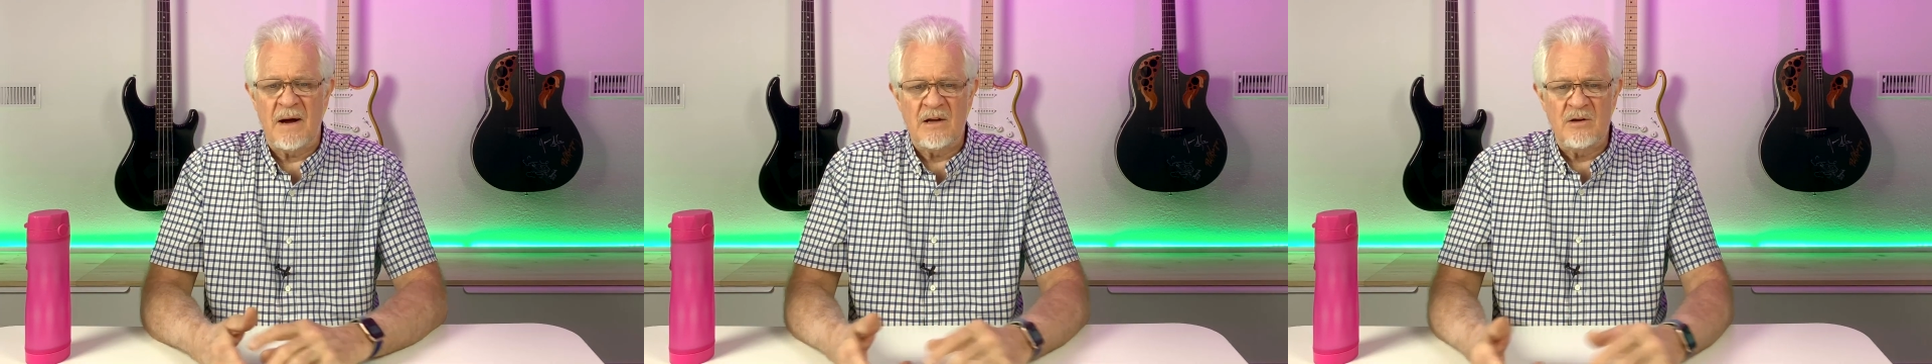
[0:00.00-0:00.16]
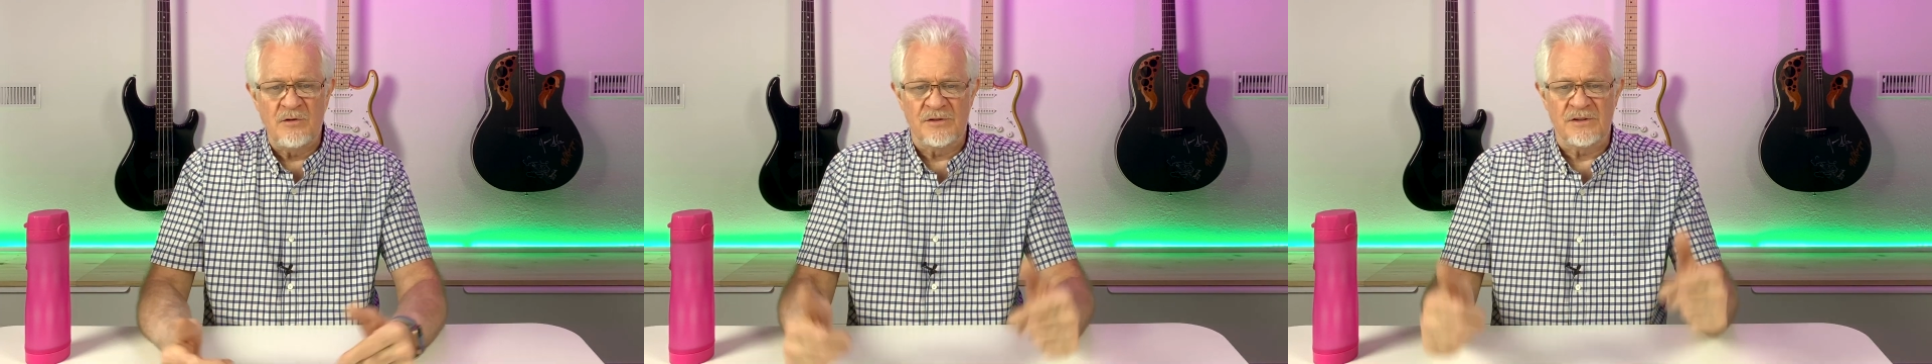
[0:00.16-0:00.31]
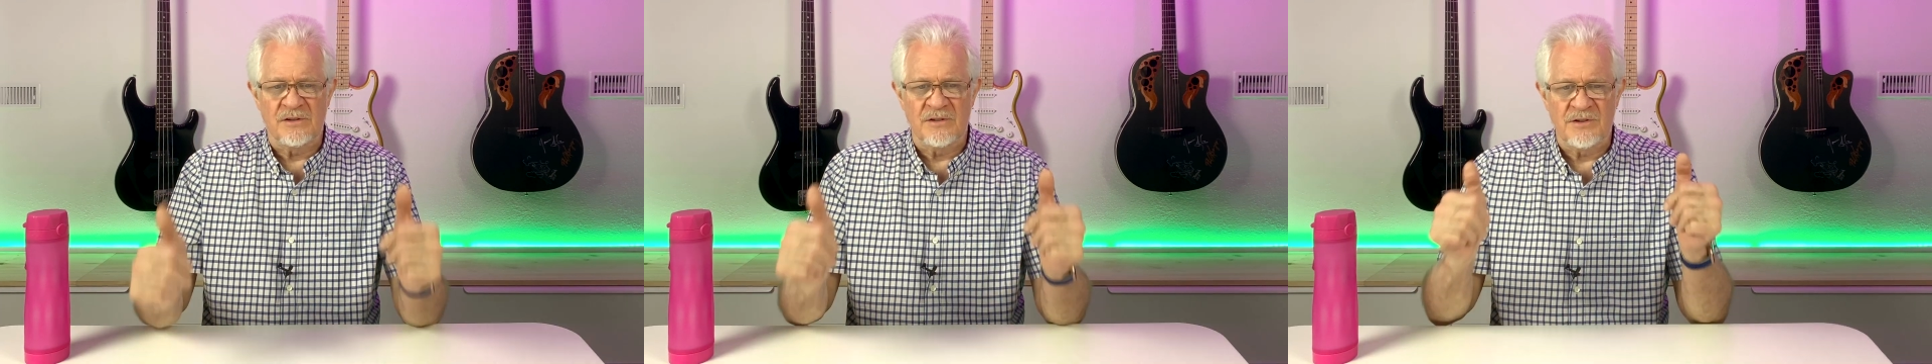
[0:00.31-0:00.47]

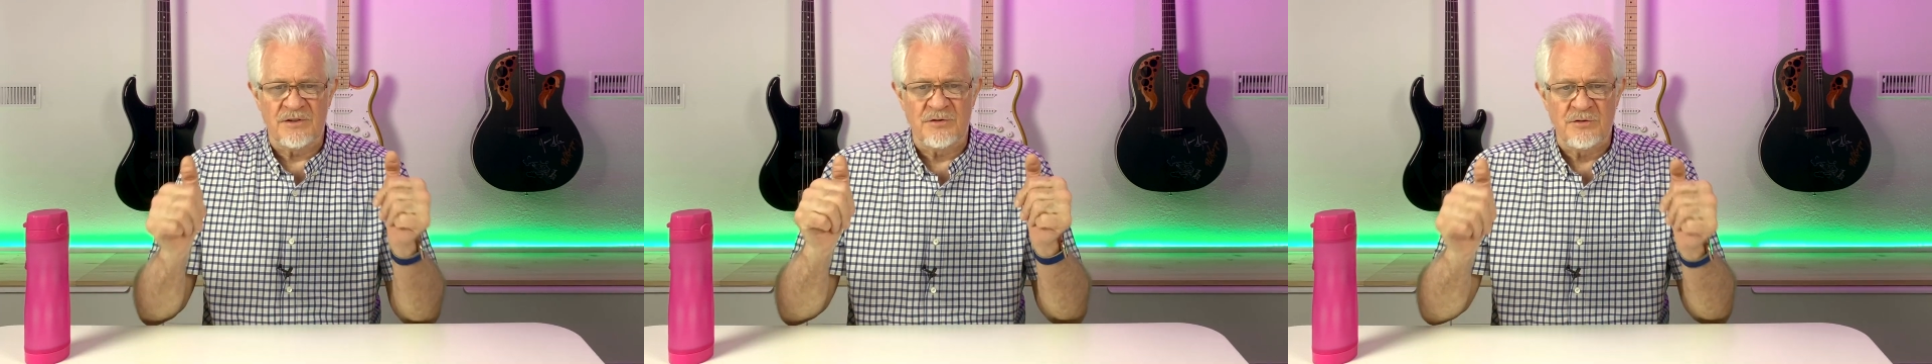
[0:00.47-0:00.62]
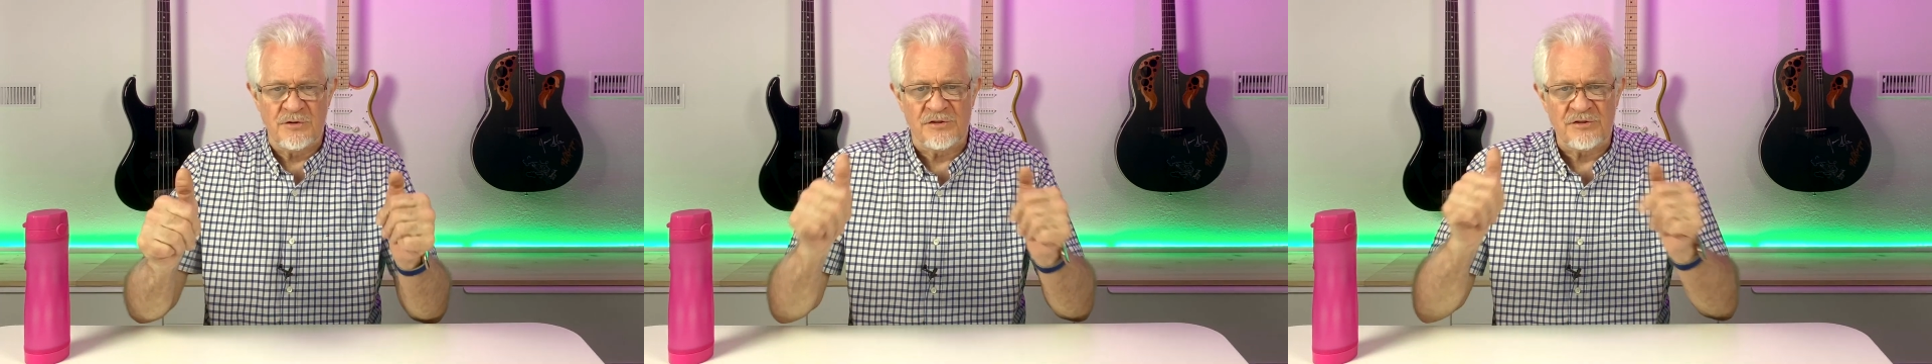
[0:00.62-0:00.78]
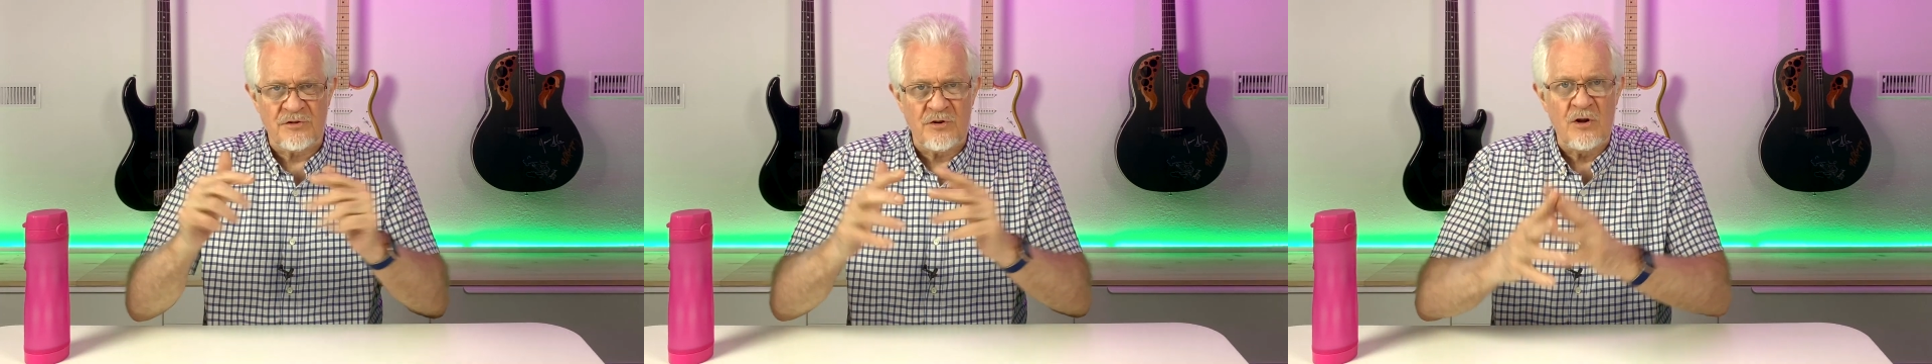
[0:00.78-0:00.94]
using the
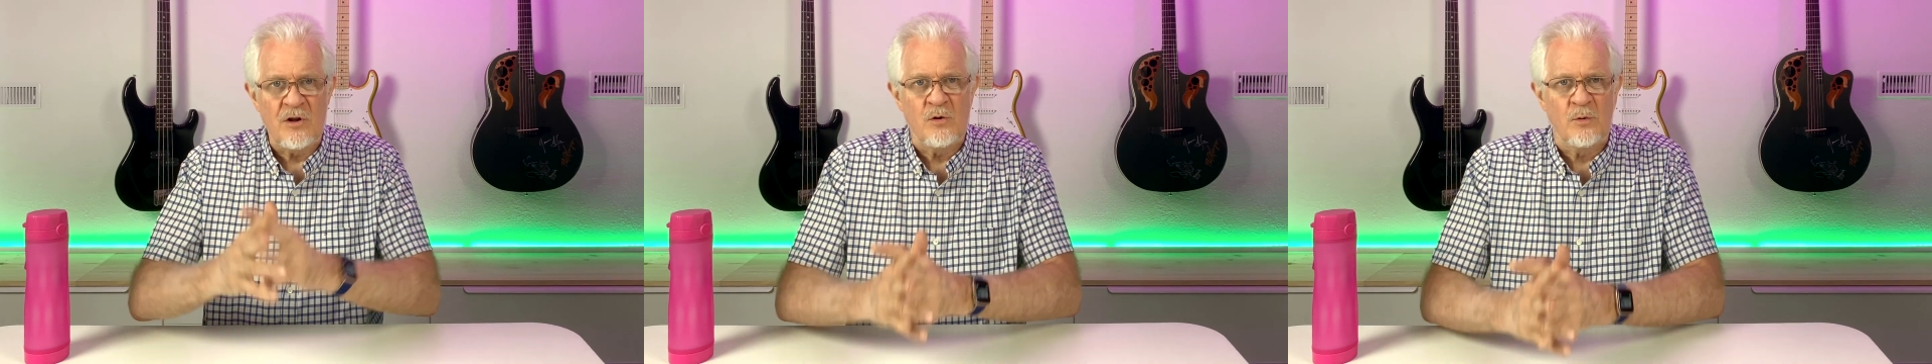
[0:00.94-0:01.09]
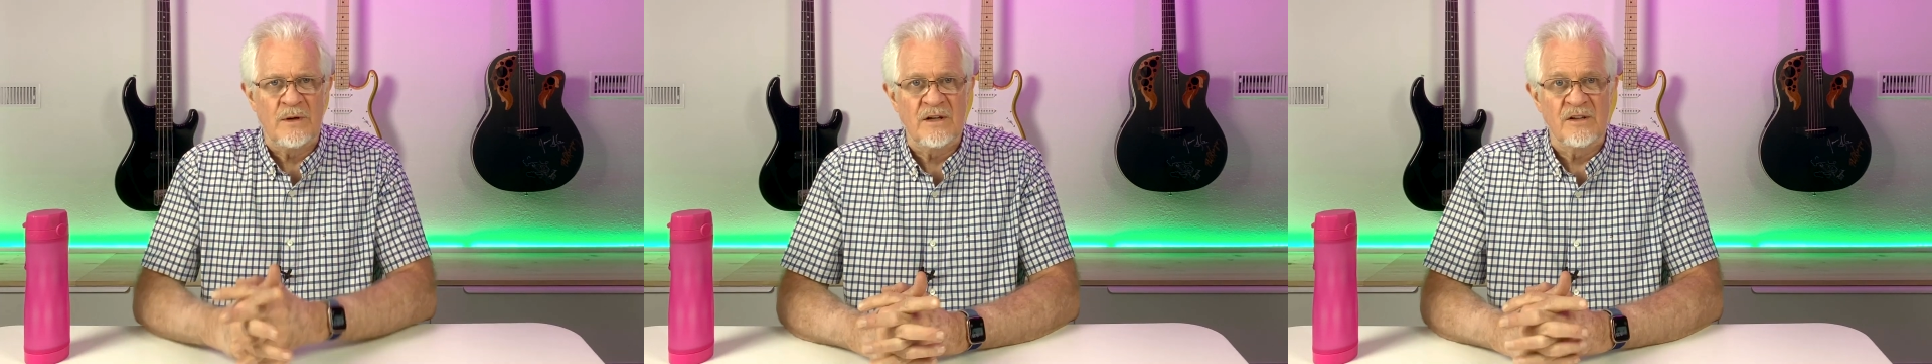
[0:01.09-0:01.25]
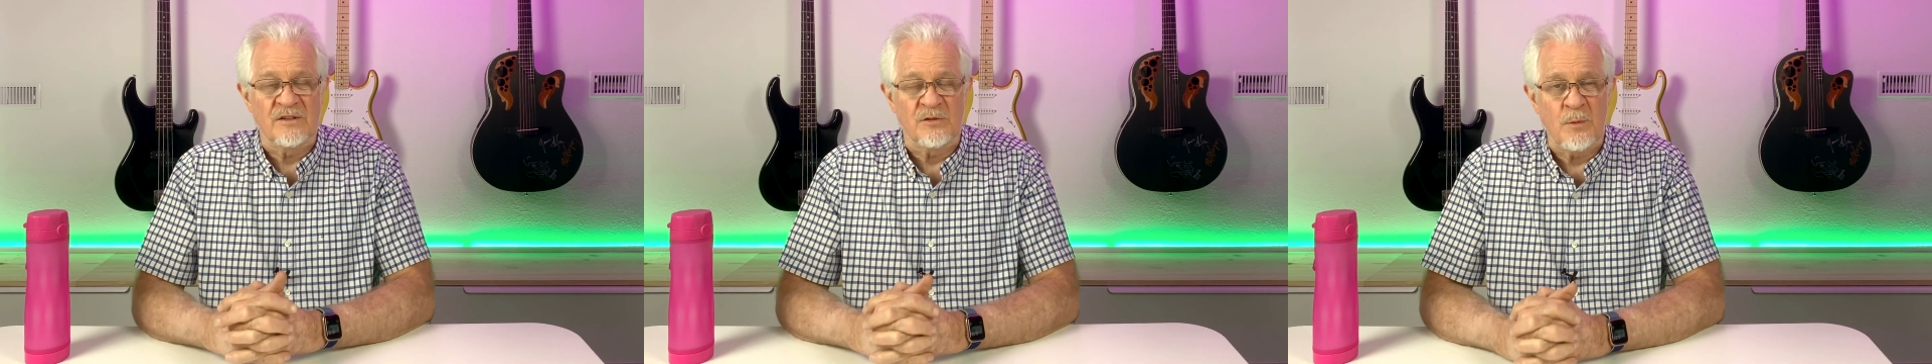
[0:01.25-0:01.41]
two scroll
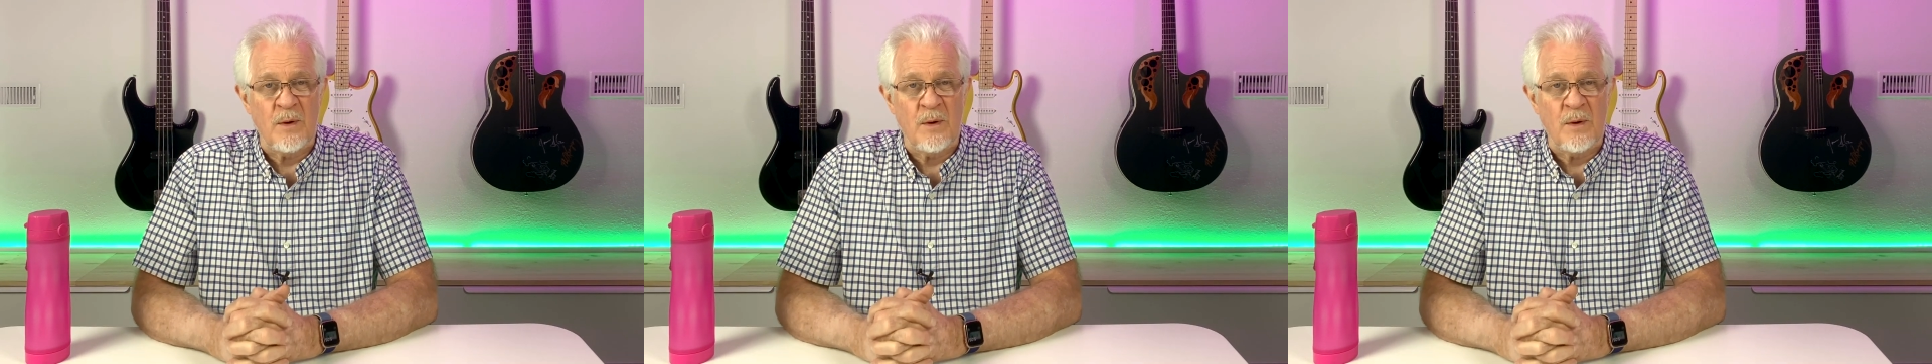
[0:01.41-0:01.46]
wheels.